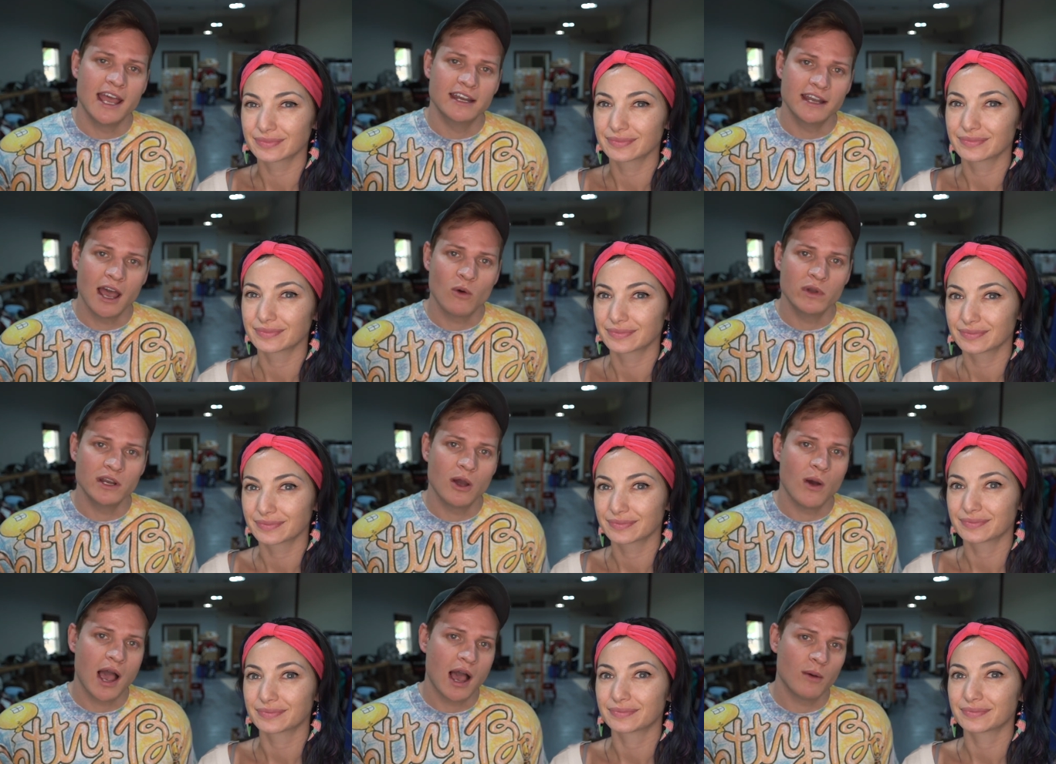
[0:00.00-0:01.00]
Speaker 1: and now we
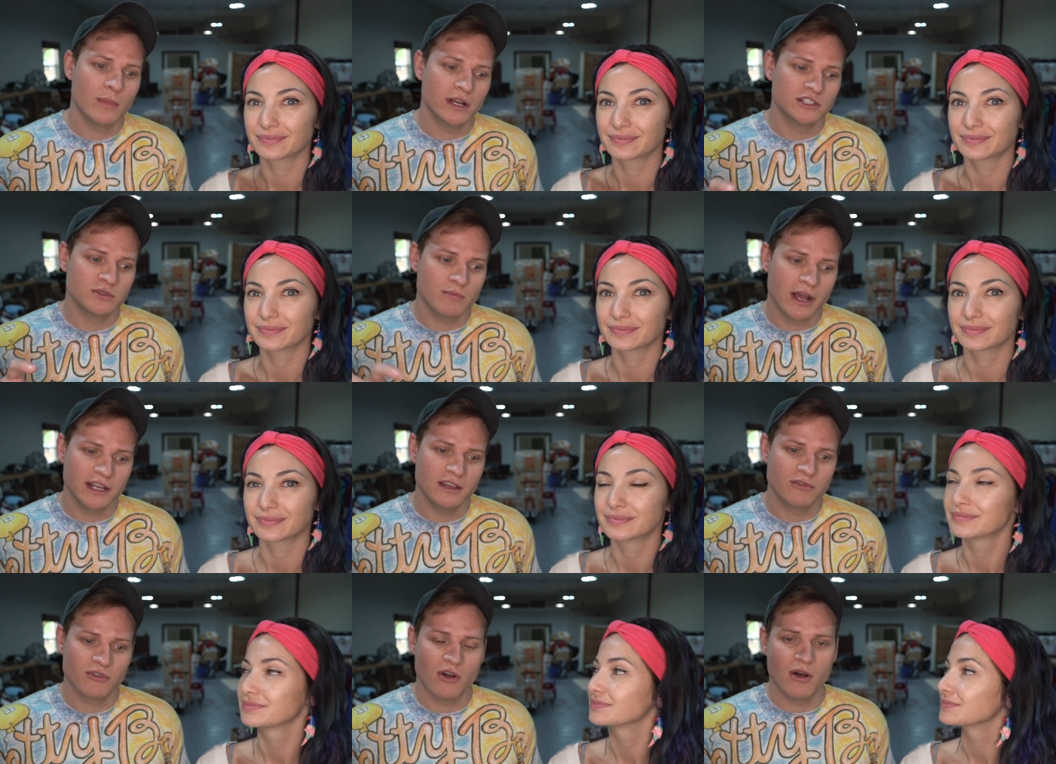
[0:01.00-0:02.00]
know how much
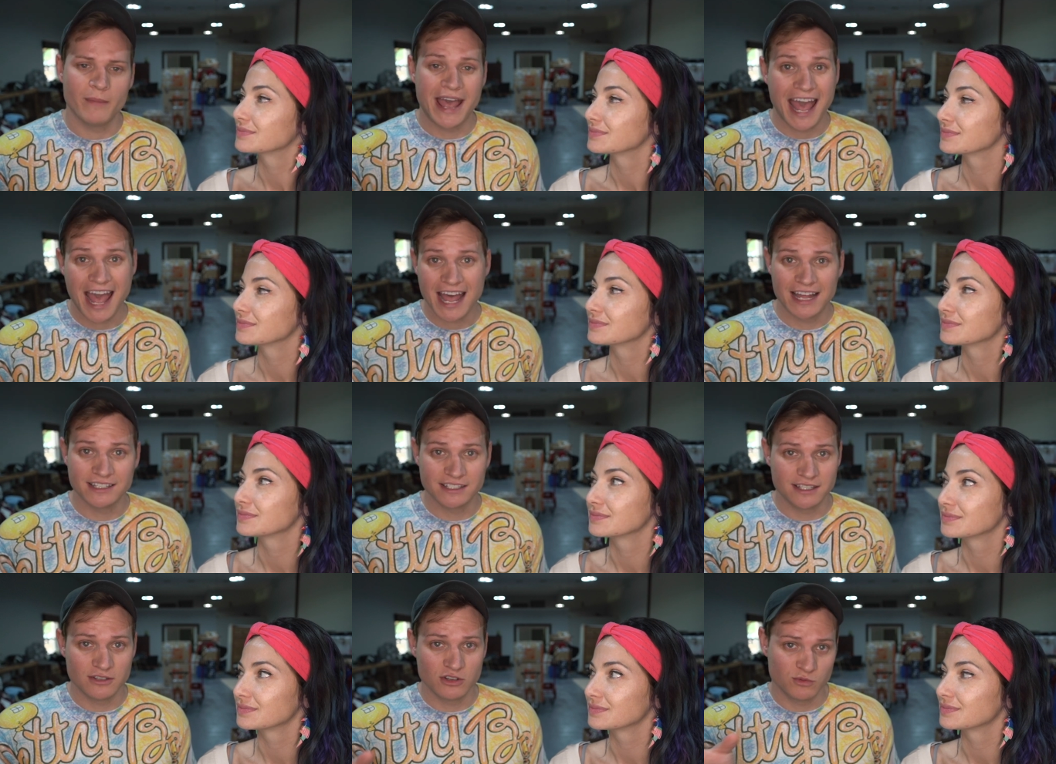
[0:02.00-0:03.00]
money from
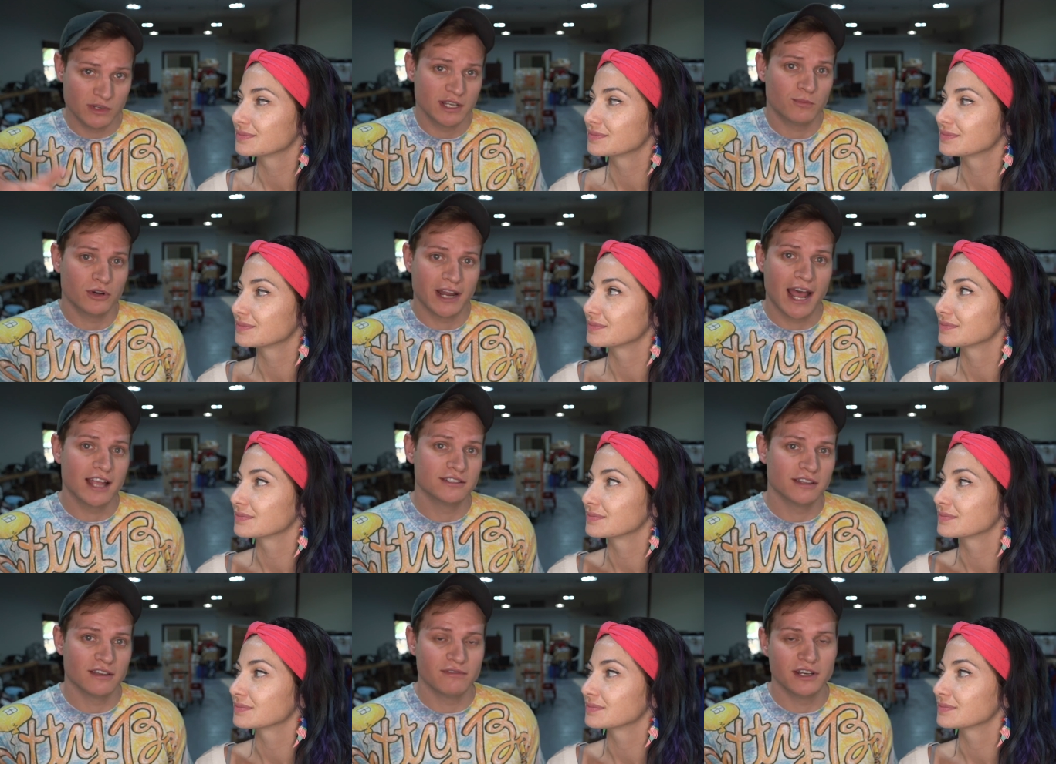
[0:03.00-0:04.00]
ads, because we did put
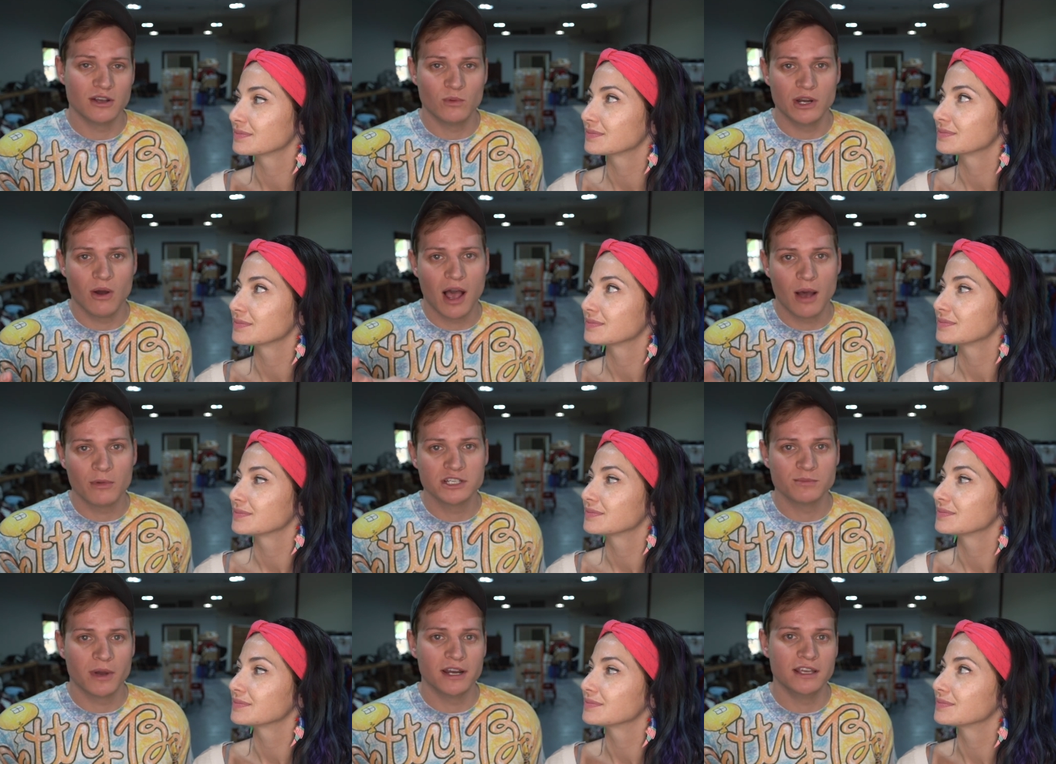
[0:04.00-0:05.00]
ads on that video, we know how
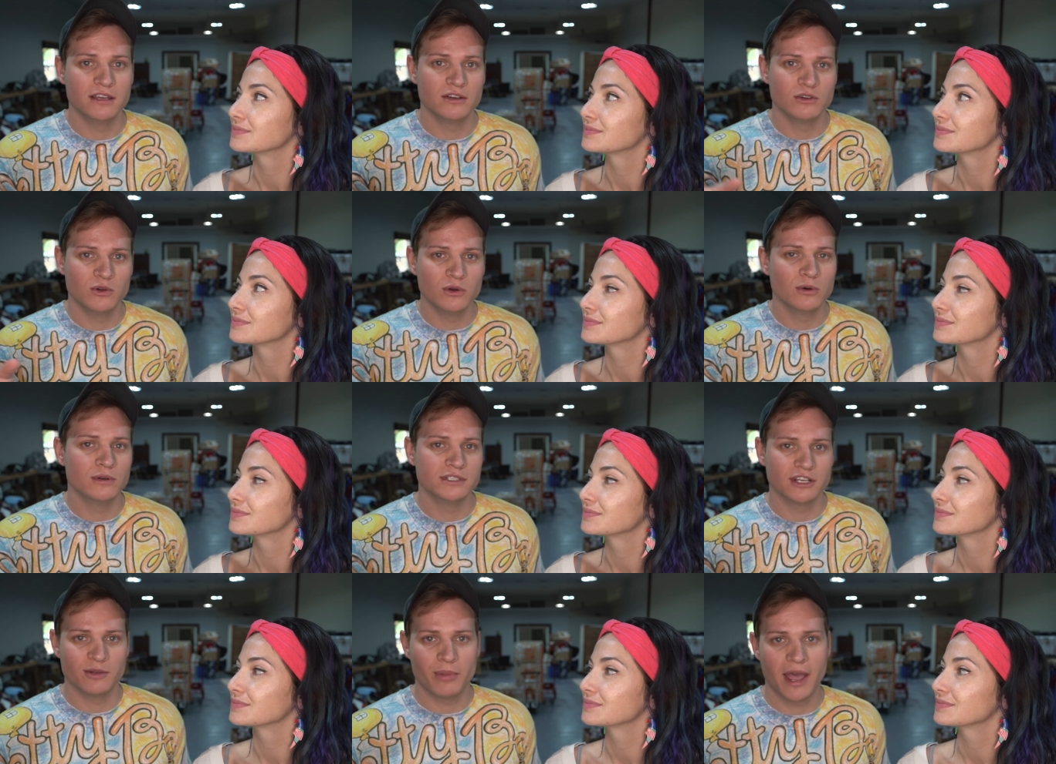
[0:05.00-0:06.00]
much money Google
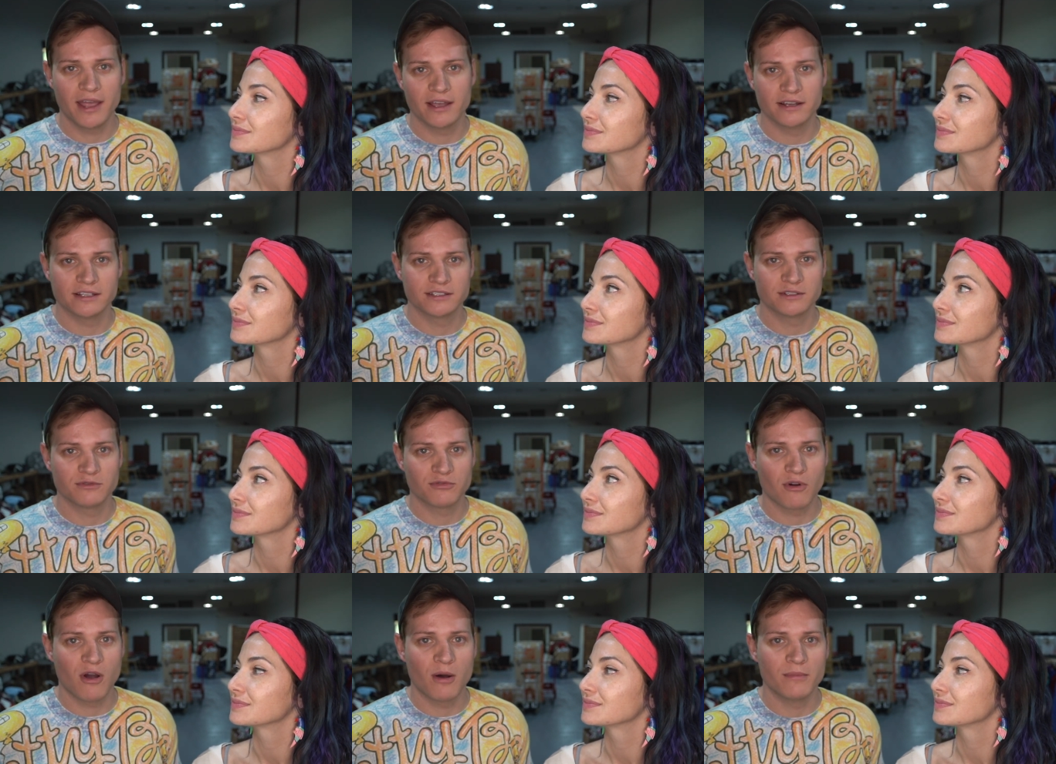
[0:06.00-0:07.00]
is going to pay us
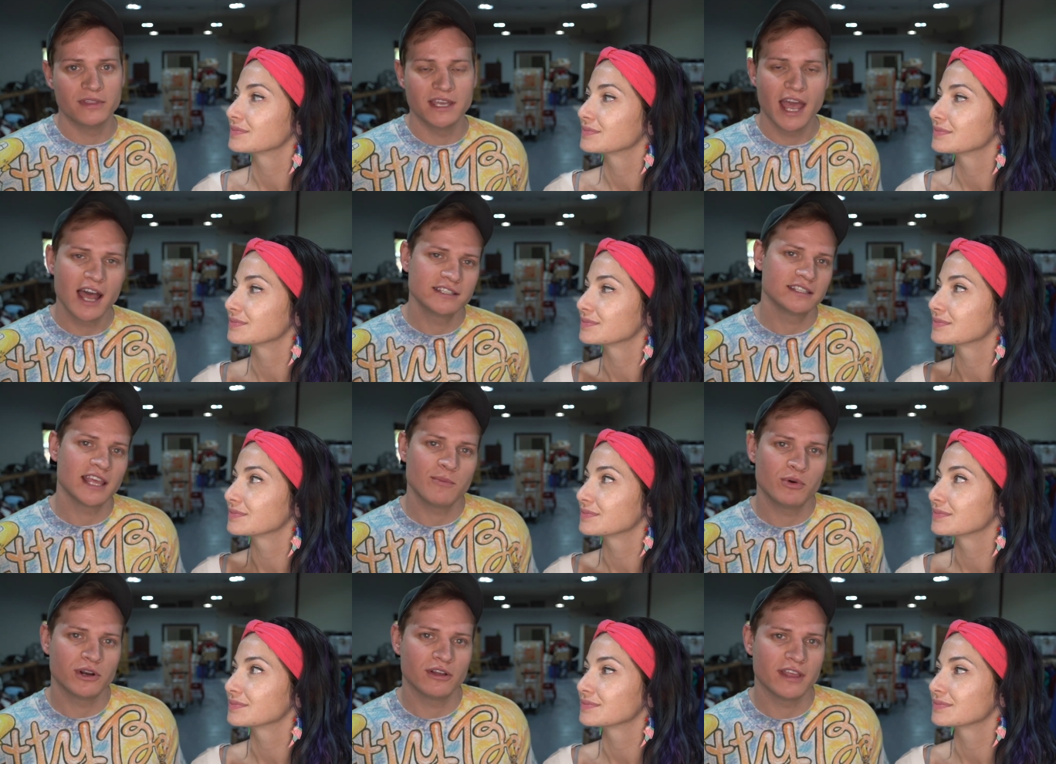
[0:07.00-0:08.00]
from the ads that
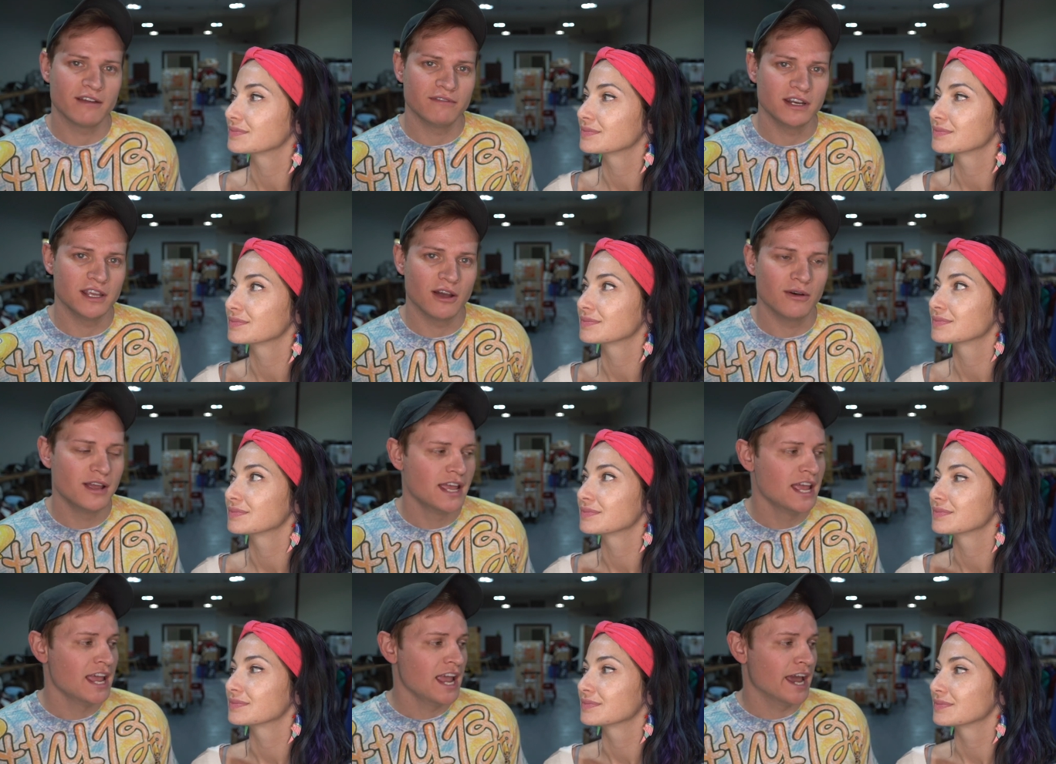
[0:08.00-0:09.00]
they put on that video.
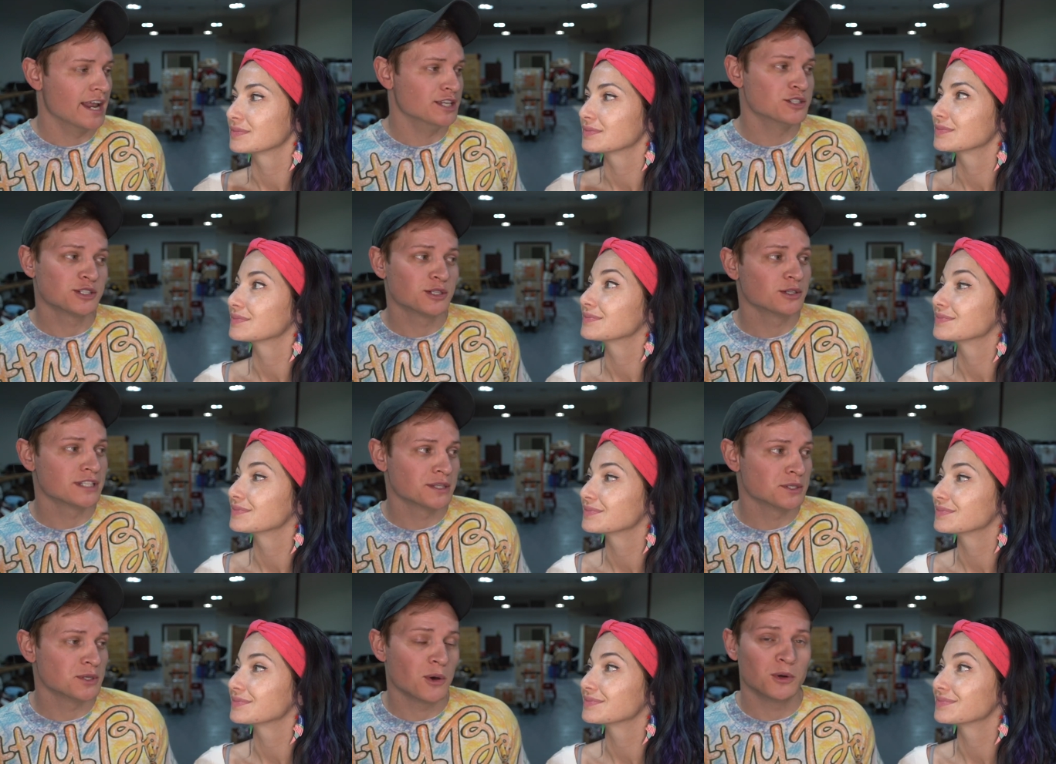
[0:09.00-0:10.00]
And I just looked
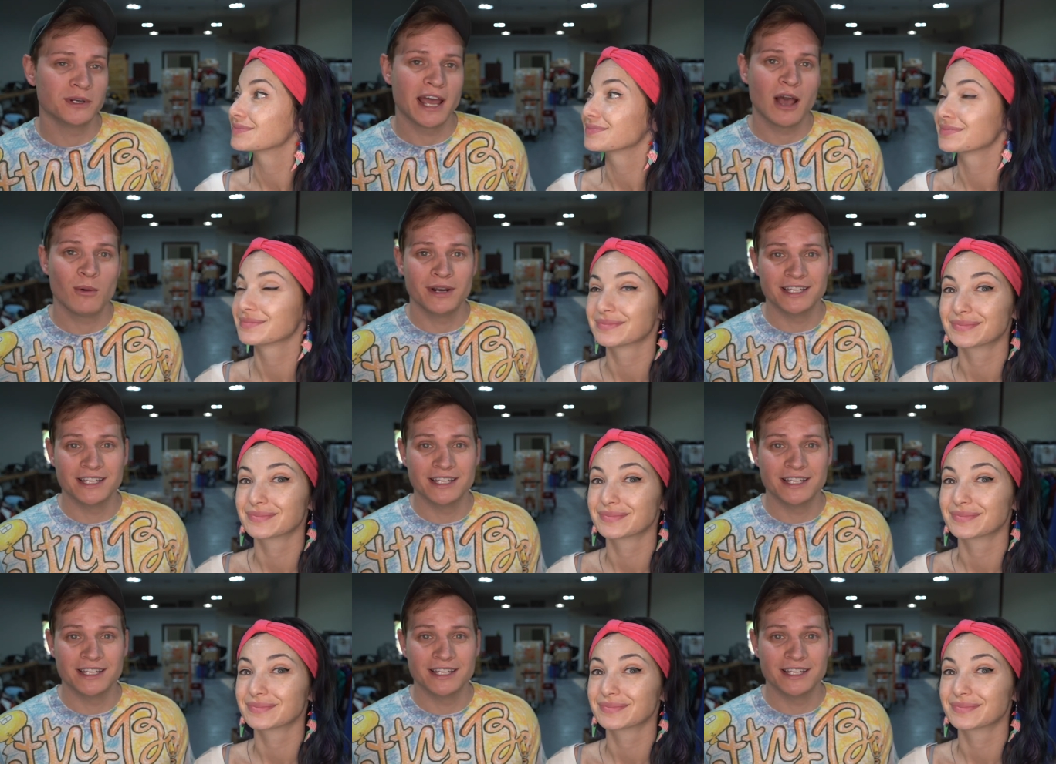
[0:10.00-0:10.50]
at the total now,